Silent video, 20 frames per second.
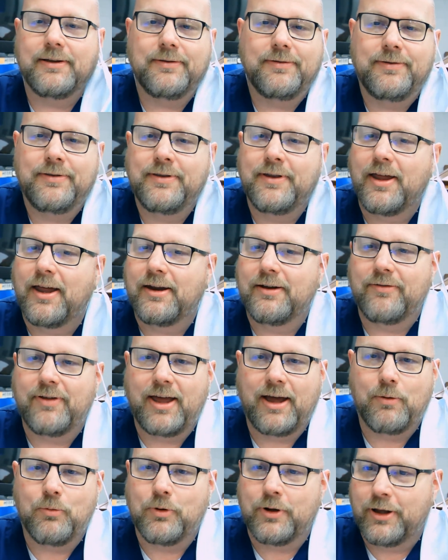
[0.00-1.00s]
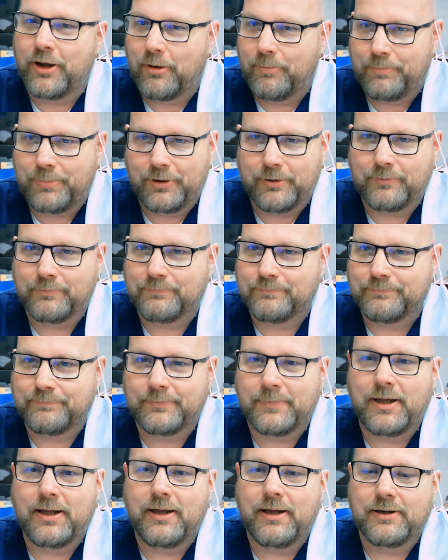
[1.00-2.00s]
None of that will help you.
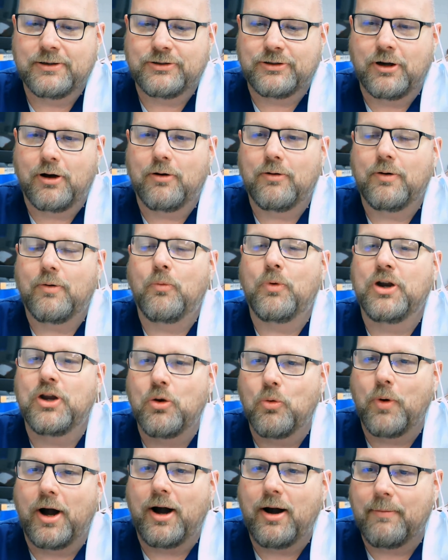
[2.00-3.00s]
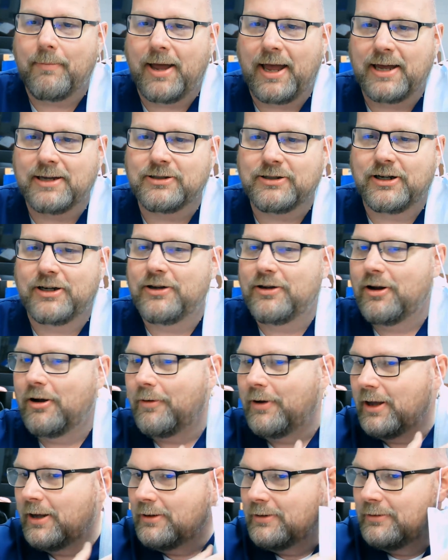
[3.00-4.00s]
So when you wear a mask and you go
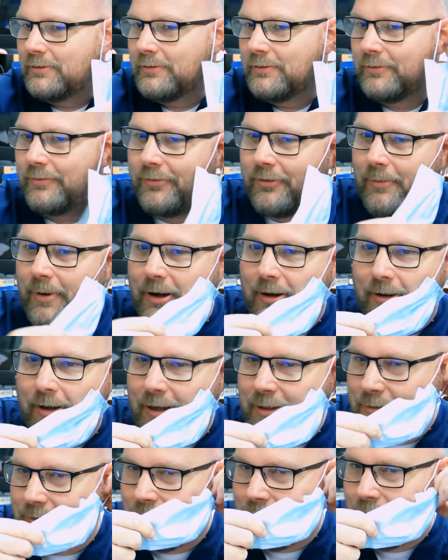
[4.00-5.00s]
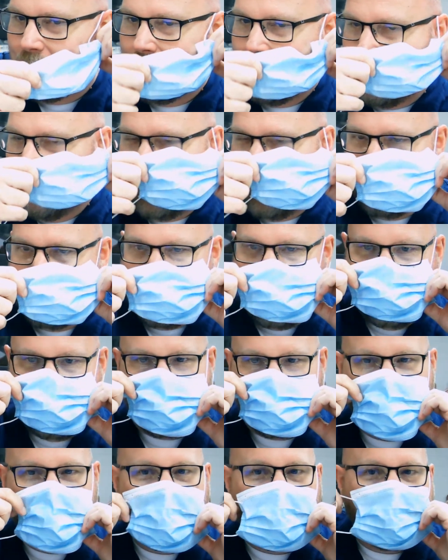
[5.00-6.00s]
in for my class, make
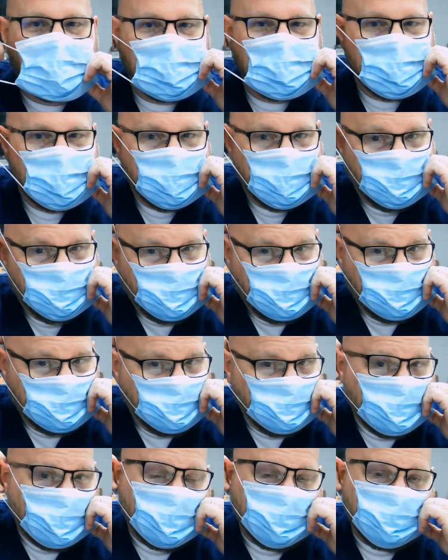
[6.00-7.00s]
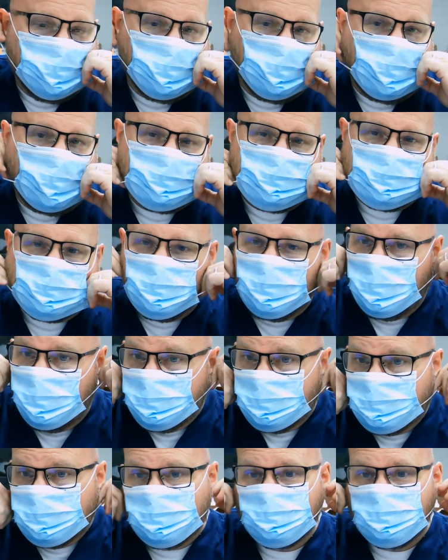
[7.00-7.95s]
sure that you have the mask on,